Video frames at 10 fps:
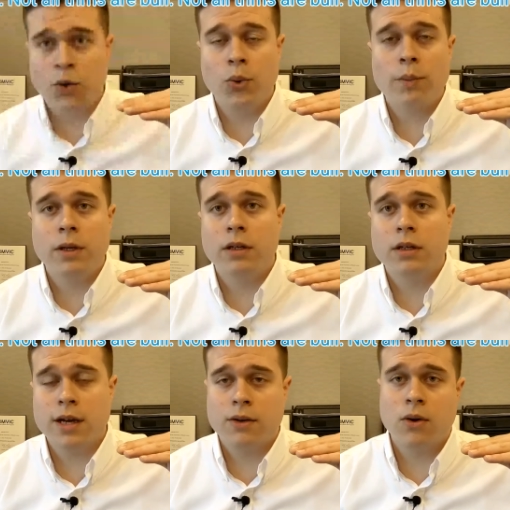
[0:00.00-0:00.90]

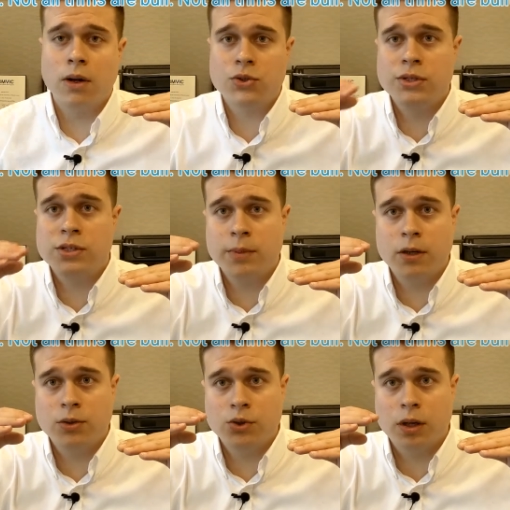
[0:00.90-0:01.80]
equipment and technology as a
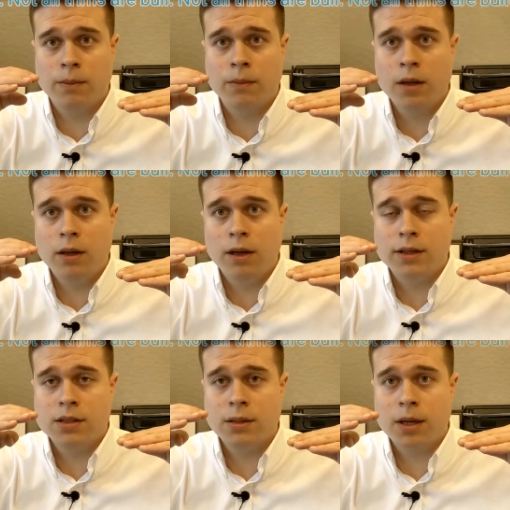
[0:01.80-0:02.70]
middle trim,
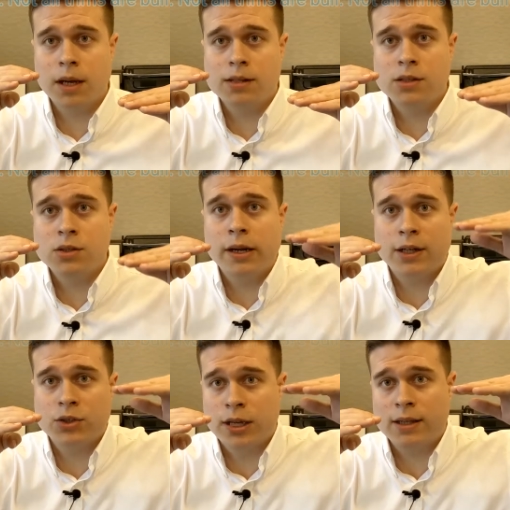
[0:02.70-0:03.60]
and in some cases you
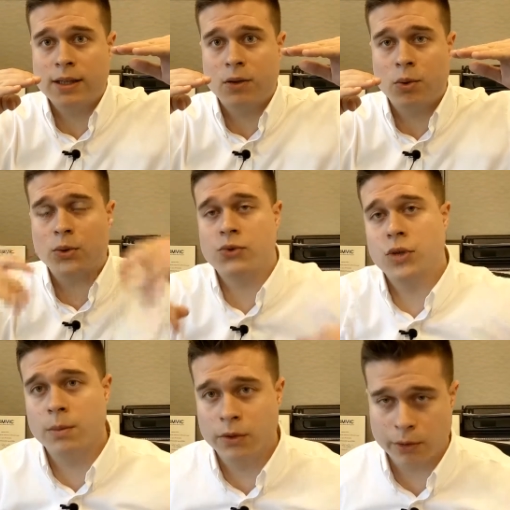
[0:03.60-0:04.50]
can actually get that lower
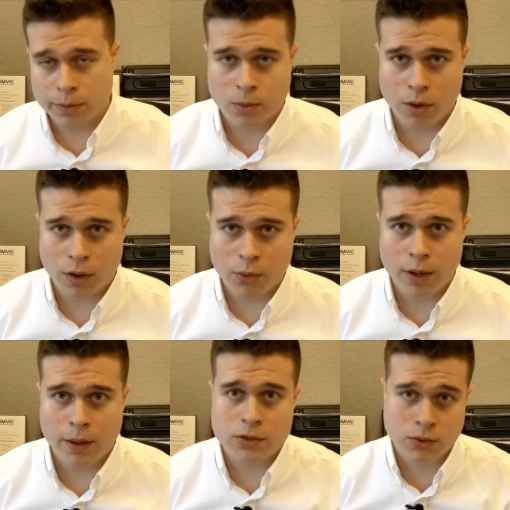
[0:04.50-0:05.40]
trim a little bit more
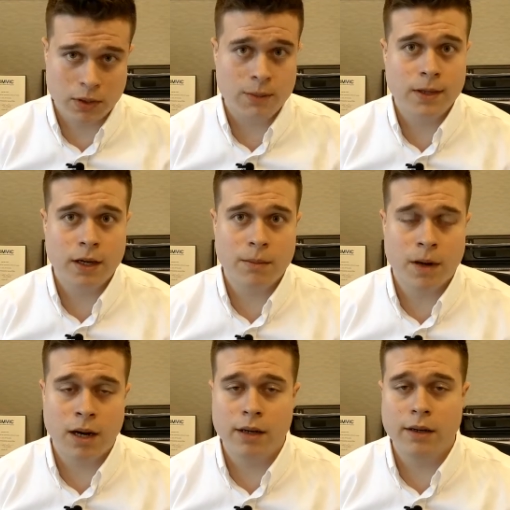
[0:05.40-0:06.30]
equipped. So keep that
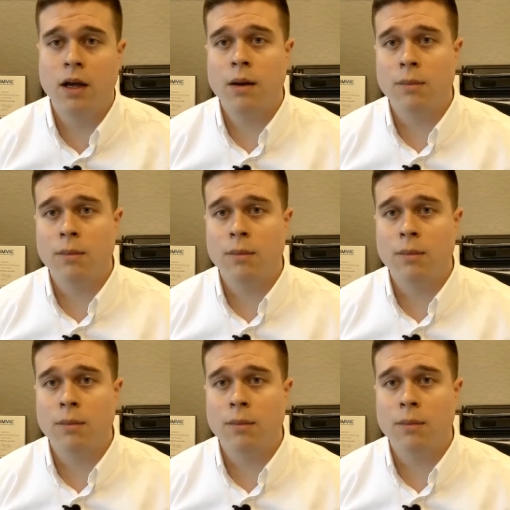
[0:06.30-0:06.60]
in mind.